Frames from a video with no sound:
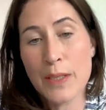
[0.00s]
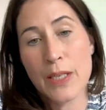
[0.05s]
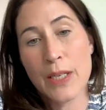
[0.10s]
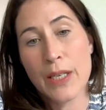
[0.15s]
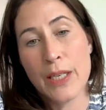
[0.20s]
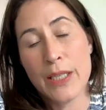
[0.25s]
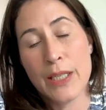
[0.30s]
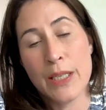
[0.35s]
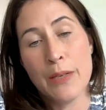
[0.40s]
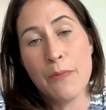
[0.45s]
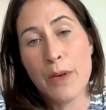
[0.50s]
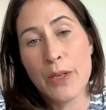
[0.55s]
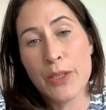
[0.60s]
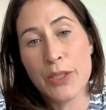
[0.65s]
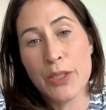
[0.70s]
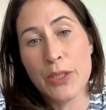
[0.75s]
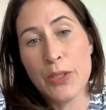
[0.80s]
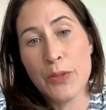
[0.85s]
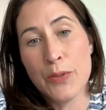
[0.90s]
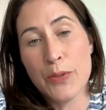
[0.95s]
didn't want
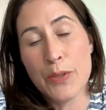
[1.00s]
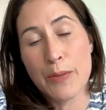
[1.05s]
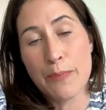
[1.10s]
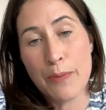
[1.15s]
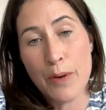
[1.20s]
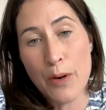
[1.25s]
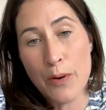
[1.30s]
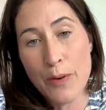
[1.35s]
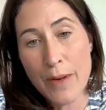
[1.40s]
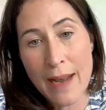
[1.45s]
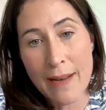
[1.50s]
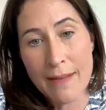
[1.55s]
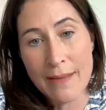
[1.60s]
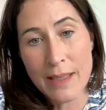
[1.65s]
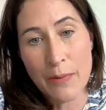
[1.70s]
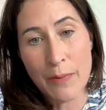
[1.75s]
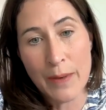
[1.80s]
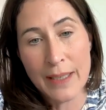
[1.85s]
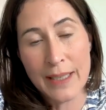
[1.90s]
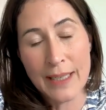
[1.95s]
to use the pronouns.
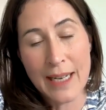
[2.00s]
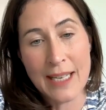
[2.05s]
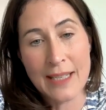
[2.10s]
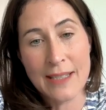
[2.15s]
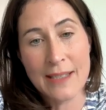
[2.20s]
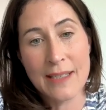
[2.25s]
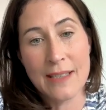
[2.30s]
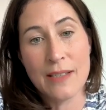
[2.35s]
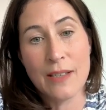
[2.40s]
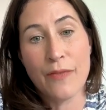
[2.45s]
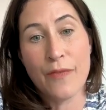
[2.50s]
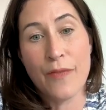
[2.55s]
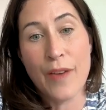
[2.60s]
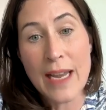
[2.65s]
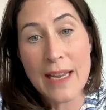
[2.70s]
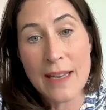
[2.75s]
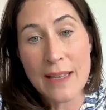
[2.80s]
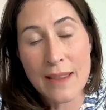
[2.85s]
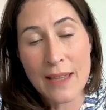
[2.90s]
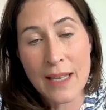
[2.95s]
It went against his
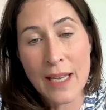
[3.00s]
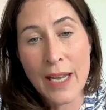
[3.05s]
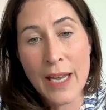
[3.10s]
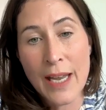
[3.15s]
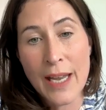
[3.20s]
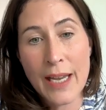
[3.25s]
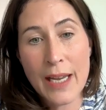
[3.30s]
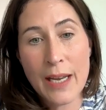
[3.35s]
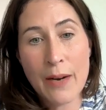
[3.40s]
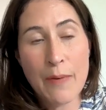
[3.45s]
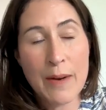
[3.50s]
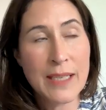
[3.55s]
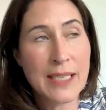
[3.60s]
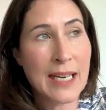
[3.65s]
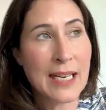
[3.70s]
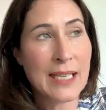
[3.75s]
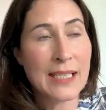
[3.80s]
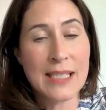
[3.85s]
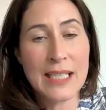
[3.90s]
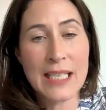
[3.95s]
faith. It went
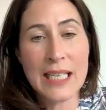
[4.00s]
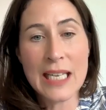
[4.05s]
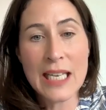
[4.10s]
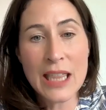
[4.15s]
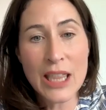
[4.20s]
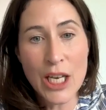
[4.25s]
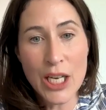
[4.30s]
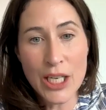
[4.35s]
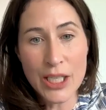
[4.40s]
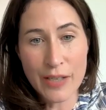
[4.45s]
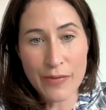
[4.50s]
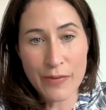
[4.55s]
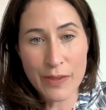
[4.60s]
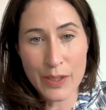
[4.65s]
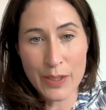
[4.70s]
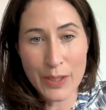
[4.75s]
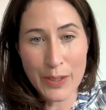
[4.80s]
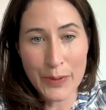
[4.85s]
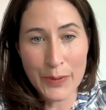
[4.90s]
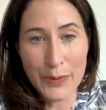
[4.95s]
against the ethos of the
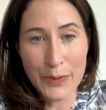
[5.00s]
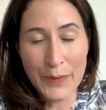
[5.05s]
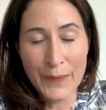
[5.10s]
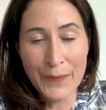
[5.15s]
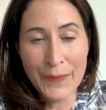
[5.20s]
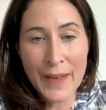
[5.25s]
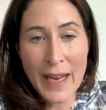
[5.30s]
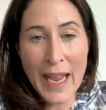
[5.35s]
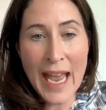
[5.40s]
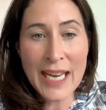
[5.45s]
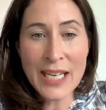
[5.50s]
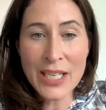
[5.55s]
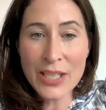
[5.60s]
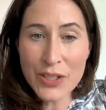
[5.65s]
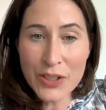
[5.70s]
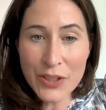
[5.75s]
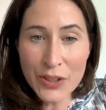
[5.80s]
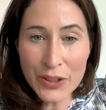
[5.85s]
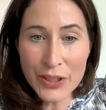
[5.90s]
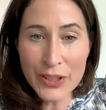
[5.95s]
school. And he
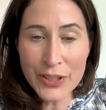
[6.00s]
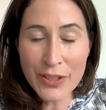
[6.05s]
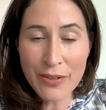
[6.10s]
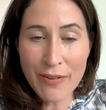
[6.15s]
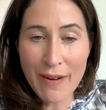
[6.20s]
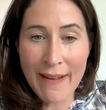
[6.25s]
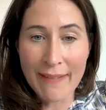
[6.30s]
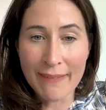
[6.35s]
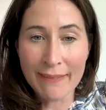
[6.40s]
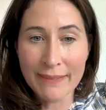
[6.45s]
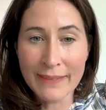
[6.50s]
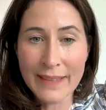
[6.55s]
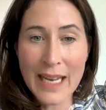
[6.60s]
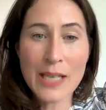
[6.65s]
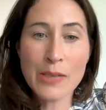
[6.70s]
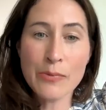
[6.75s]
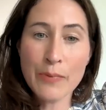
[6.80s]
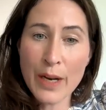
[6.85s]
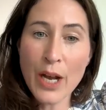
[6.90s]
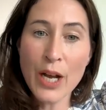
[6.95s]
stood his ground,
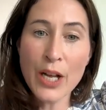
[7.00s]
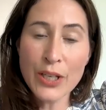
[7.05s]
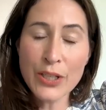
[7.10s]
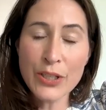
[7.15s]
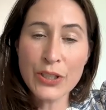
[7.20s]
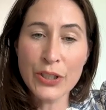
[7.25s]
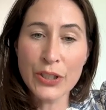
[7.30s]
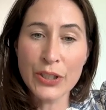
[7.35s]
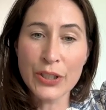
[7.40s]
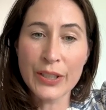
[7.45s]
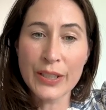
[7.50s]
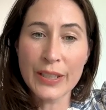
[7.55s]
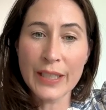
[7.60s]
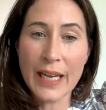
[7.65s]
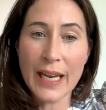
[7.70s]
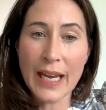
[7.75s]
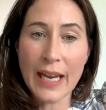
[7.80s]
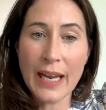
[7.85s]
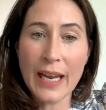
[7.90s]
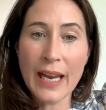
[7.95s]
as we all should,
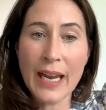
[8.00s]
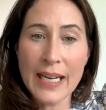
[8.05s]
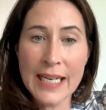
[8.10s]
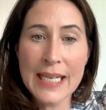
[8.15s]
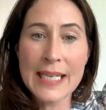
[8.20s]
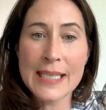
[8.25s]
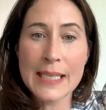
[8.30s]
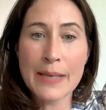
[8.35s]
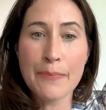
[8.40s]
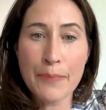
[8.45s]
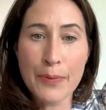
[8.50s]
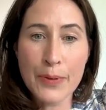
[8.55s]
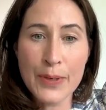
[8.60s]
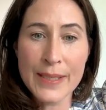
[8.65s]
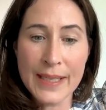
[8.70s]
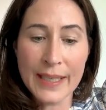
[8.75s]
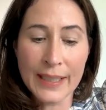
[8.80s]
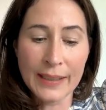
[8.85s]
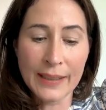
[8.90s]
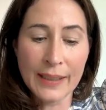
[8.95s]
and he's in
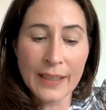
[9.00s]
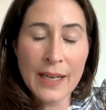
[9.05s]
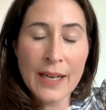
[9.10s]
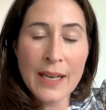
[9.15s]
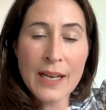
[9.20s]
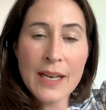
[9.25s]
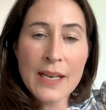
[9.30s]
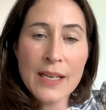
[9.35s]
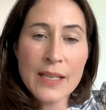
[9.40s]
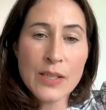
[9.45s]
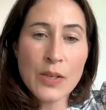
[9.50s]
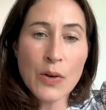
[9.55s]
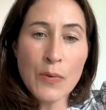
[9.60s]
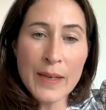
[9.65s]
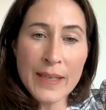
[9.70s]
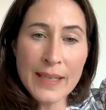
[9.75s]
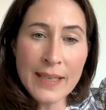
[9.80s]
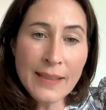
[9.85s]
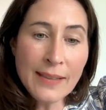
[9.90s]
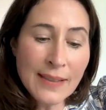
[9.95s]
prison. So
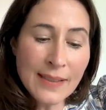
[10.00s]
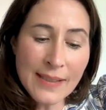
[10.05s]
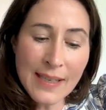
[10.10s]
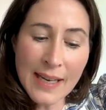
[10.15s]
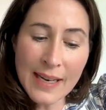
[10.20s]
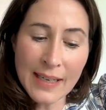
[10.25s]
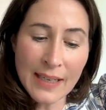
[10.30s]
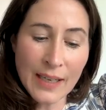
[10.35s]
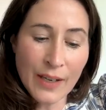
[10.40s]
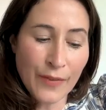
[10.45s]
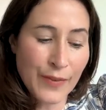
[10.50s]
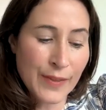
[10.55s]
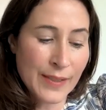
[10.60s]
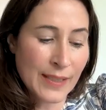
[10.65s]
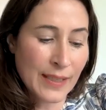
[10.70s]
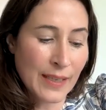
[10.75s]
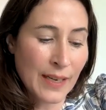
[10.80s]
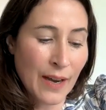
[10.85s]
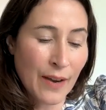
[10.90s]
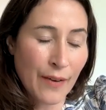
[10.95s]
we need to say enough
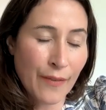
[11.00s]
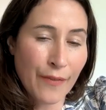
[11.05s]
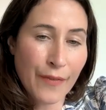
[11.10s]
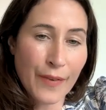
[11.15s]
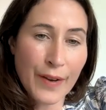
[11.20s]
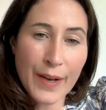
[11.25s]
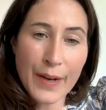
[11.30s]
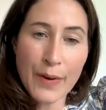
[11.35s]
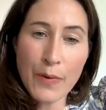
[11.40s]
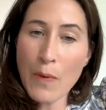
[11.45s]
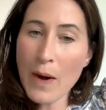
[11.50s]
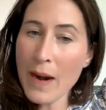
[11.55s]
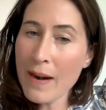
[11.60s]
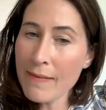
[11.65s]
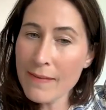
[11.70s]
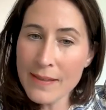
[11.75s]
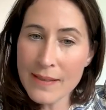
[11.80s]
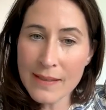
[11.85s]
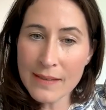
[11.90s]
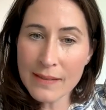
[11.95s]
is enough.
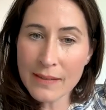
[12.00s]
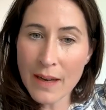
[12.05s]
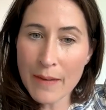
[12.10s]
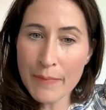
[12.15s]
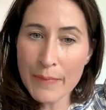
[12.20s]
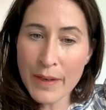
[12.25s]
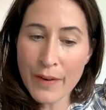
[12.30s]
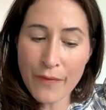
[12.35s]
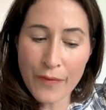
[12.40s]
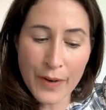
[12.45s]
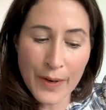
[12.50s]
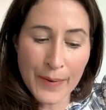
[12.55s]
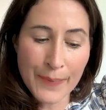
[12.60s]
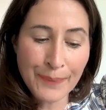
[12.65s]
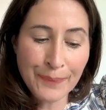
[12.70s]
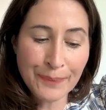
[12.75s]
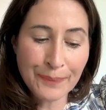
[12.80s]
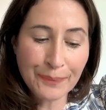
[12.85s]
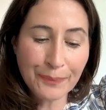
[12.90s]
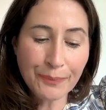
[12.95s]
Where is this coming
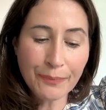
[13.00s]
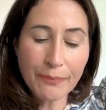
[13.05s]
from?